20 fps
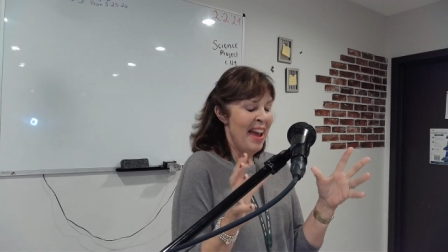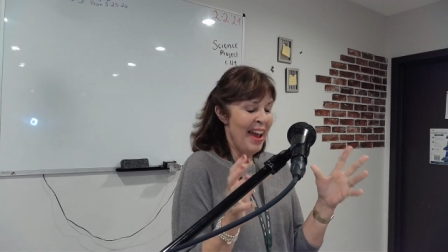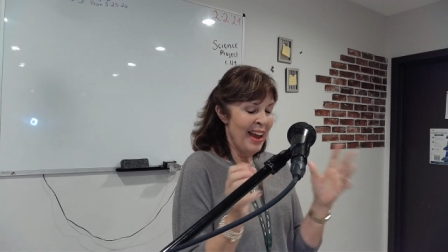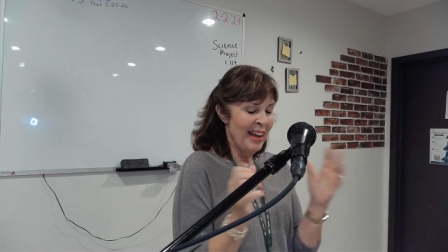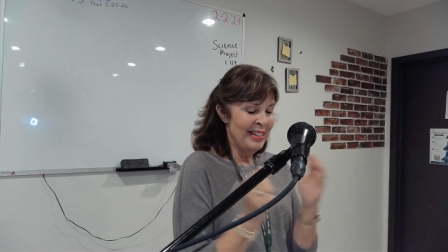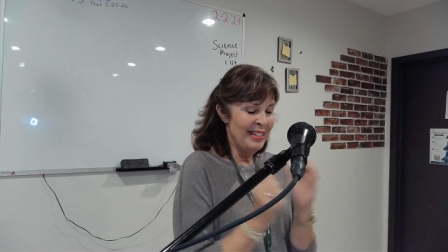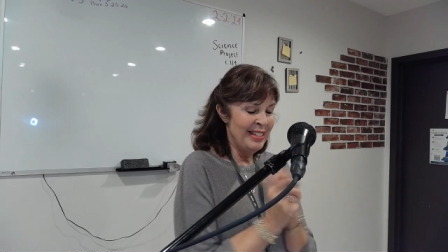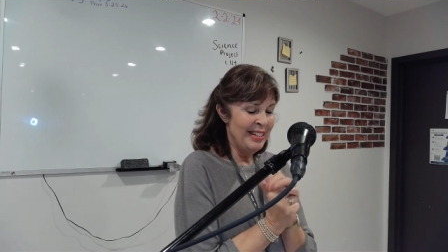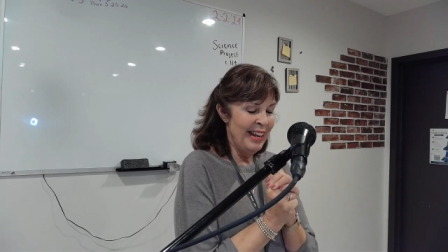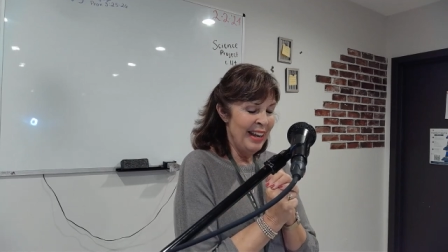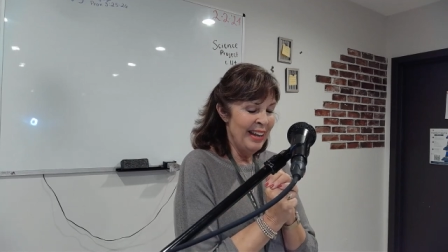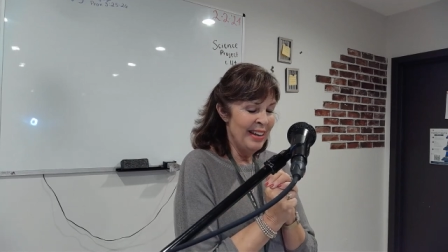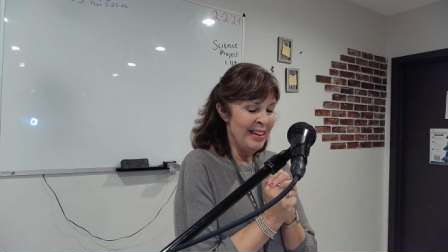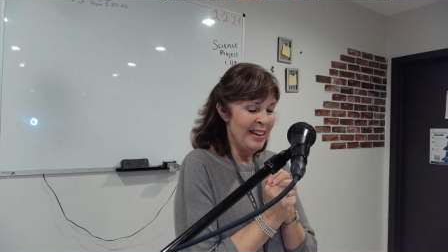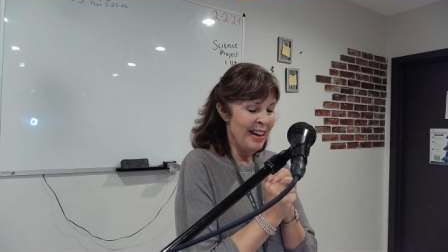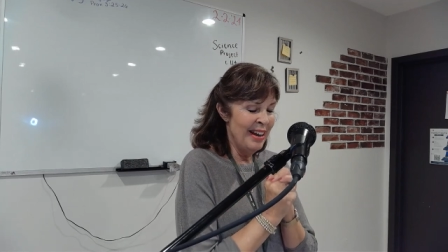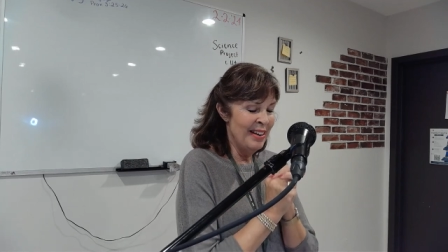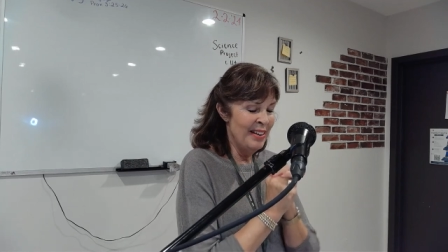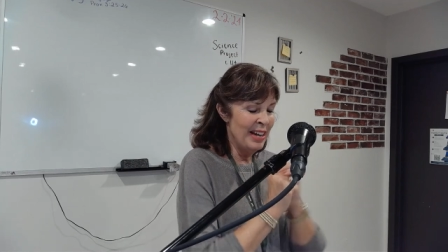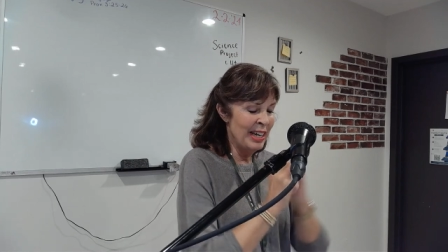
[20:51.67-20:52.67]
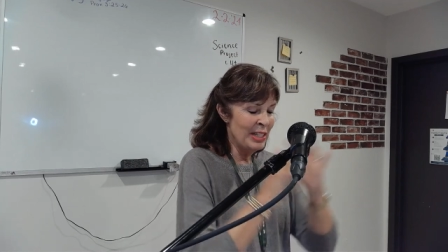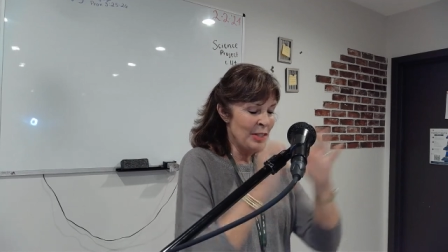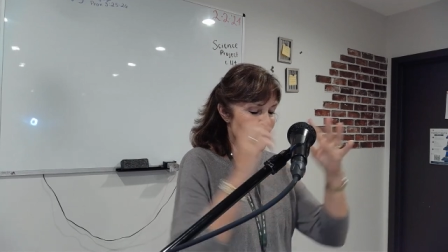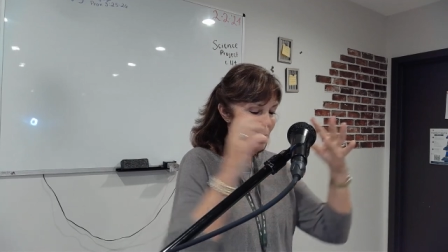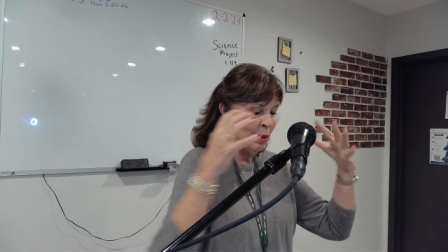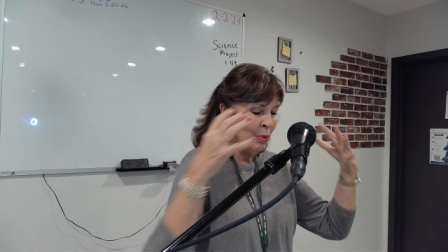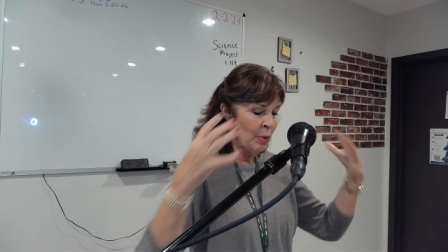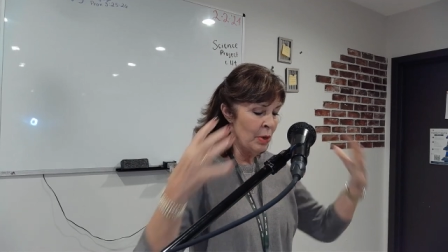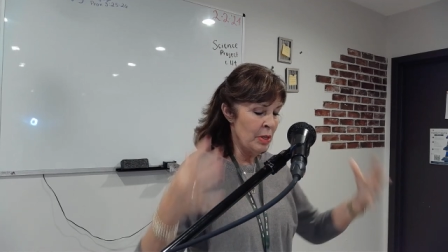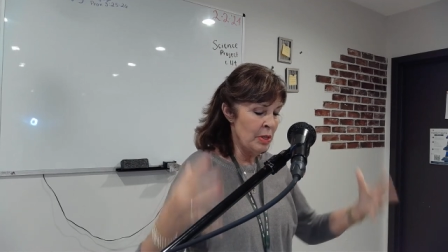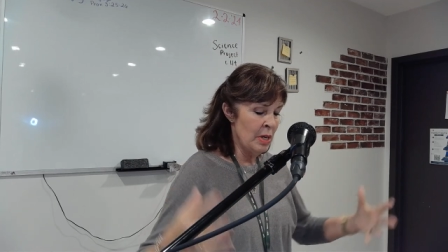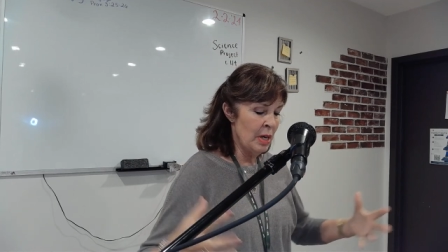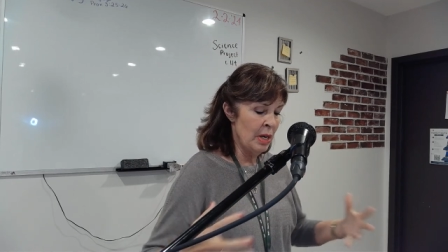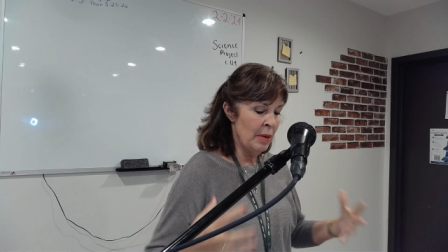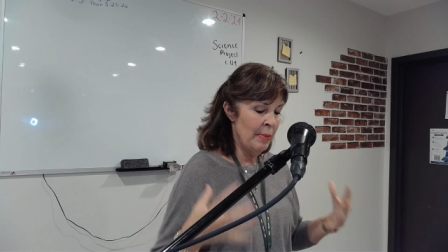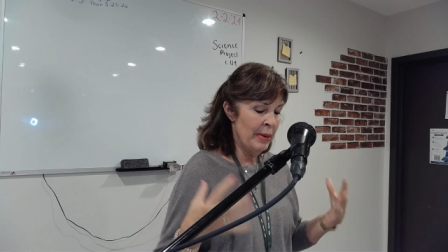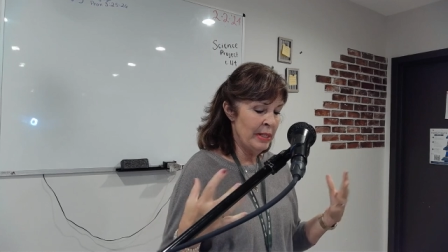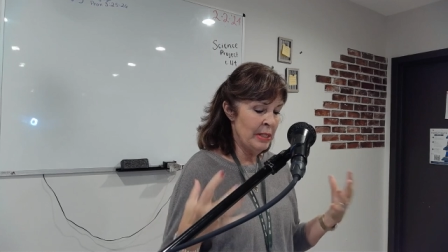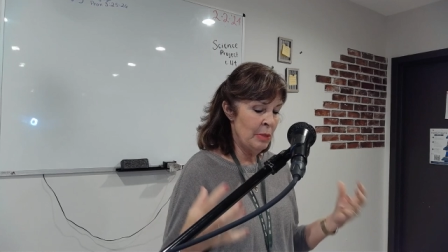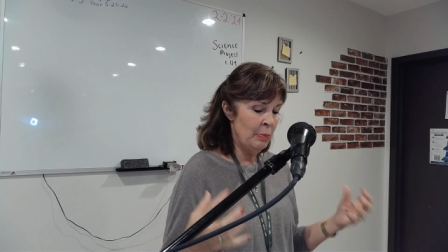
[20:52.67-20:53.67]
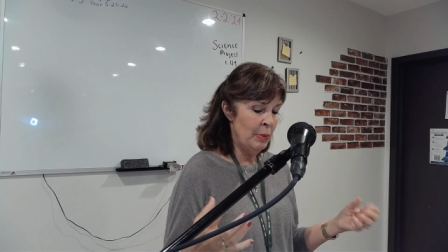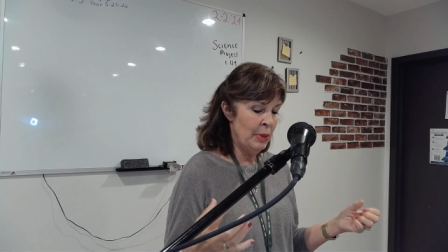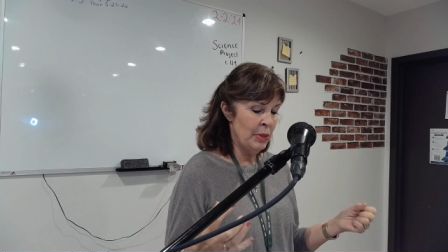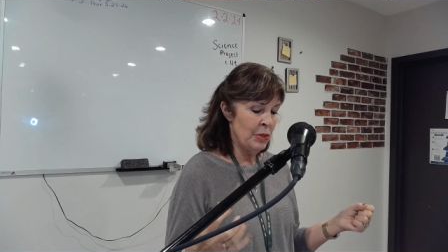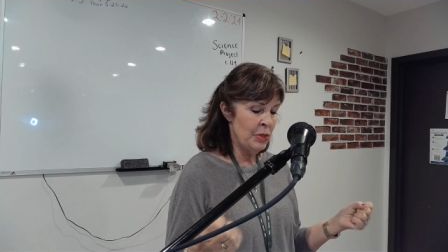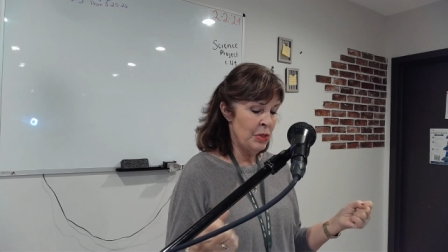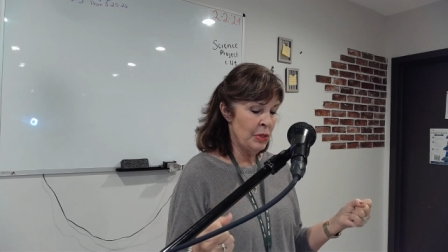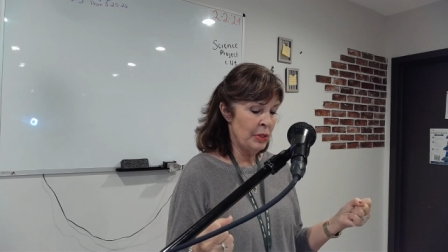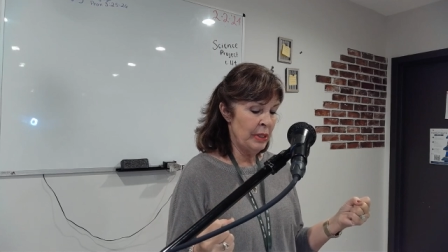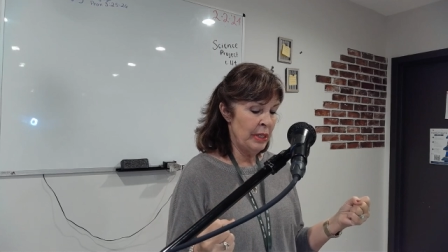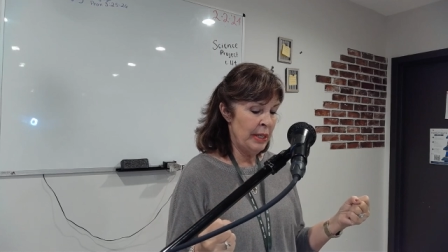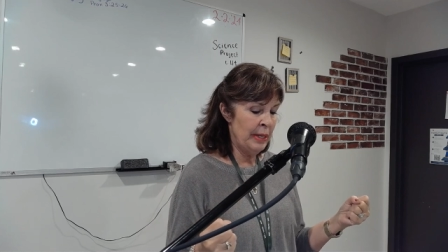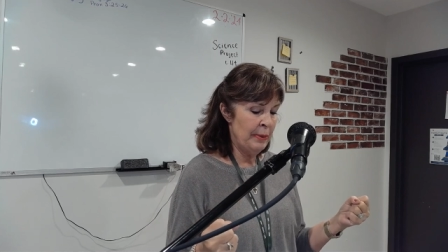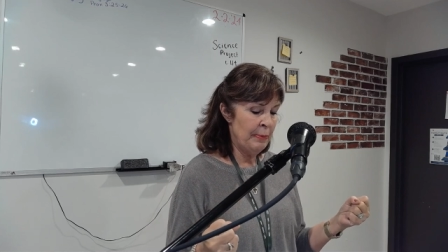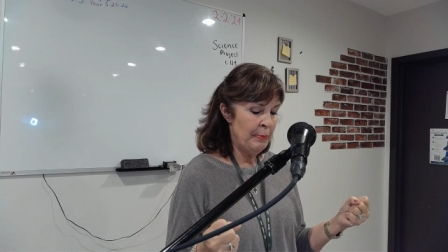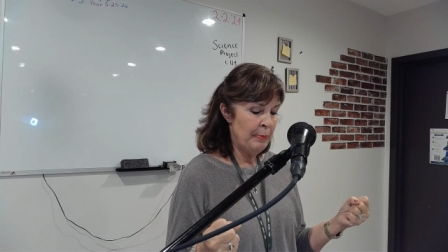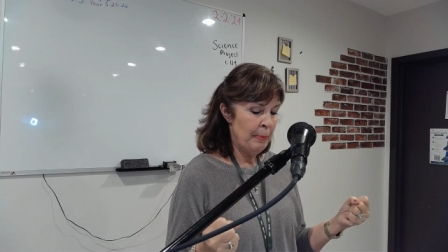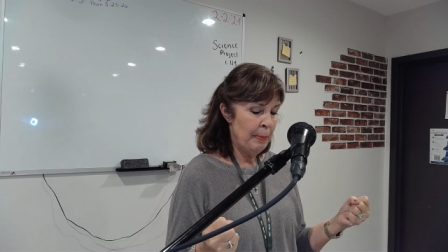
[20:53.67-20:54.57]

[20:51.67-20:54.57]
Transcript: and and and that's what I want to talk about spiritually.